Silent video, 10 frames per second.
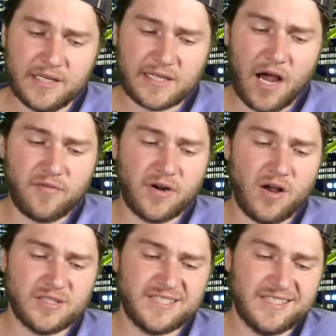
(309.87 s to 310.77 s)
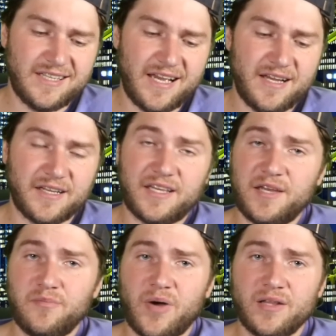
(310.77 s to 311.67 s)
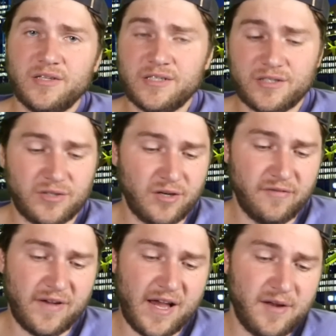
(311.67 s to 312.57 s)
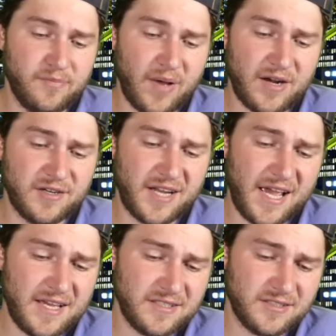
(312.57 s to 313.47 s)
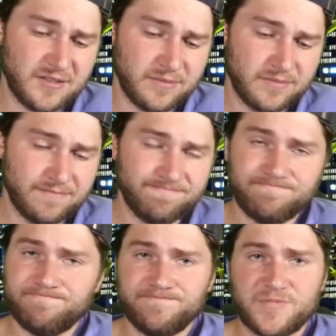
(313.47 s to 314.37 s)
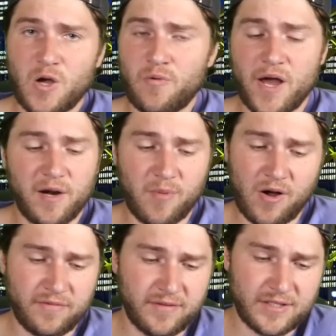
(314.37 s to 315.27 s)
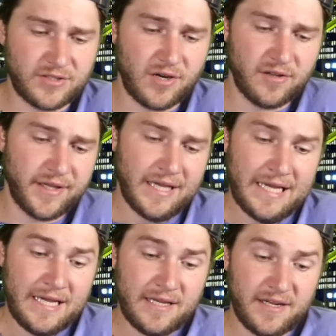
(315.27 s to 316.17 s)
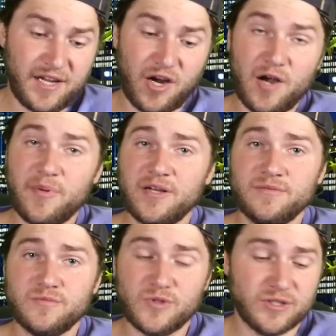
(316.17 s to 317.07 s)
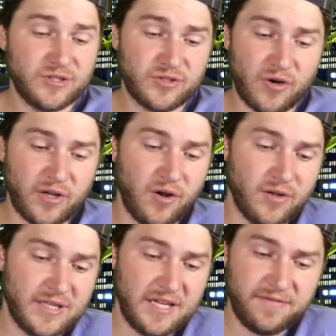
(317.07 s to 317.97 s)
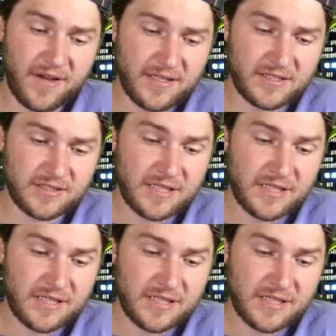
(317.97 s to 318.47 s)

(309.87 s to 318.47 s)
Calvin Austin and Akeem Butler could have had better days. Don't write them off. It's early. Nick Herbig was cooking on defense.